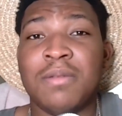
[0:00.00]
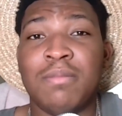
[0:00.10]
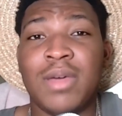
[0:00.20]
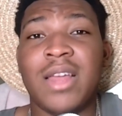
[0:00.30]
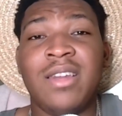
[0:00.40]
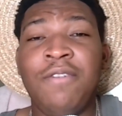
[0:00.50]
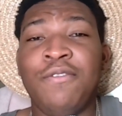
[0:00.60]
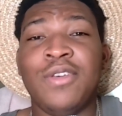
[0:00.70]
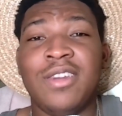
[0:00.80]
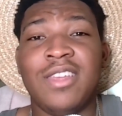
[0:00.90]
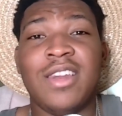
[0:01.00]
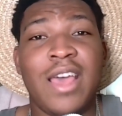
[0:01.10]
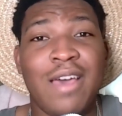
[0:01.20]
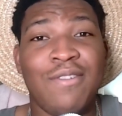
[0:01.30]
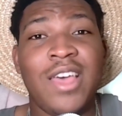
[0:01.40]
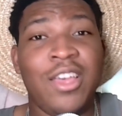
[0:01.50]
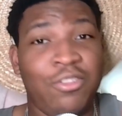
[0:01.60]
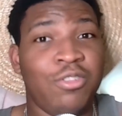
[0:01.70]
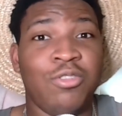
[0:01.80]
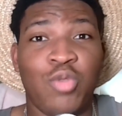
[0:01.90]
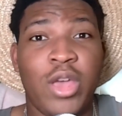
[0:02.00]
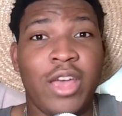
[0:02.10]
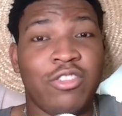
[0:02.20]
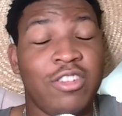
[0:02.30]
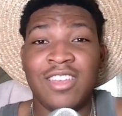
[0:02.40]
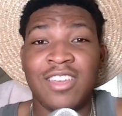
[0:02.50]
But I definitely didn't have Estrid's reaction,